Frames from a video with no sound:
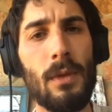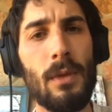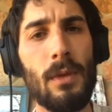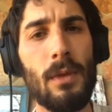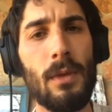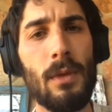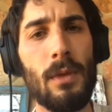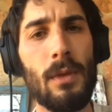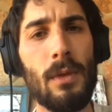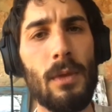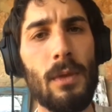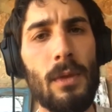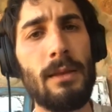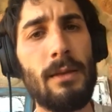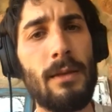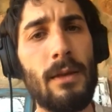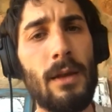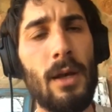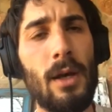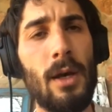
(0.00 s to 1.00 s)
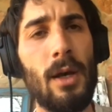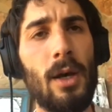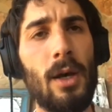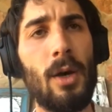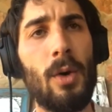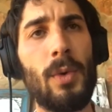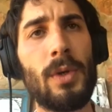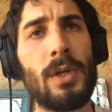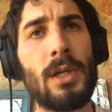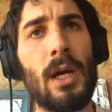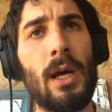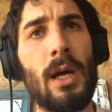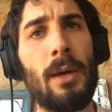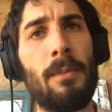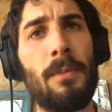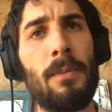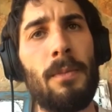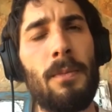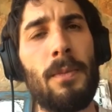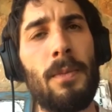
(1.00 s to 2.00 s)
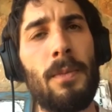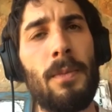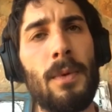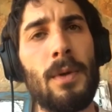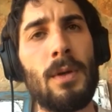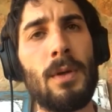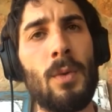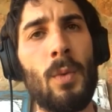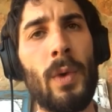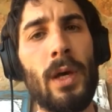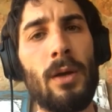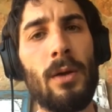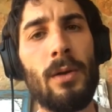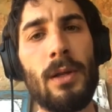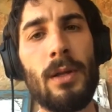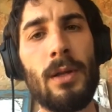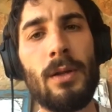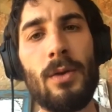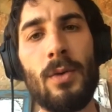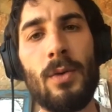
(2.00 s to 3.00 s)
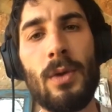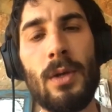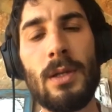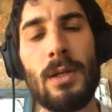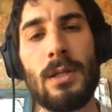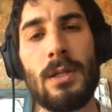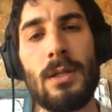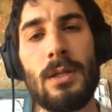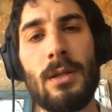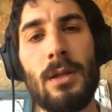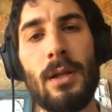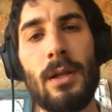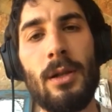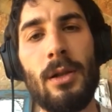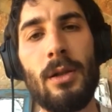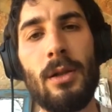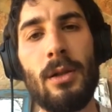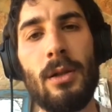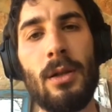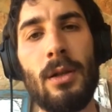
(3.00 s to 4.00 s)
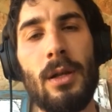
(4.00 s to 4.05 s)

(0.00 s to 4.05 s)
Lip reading: I had a nut which I wiggled into this little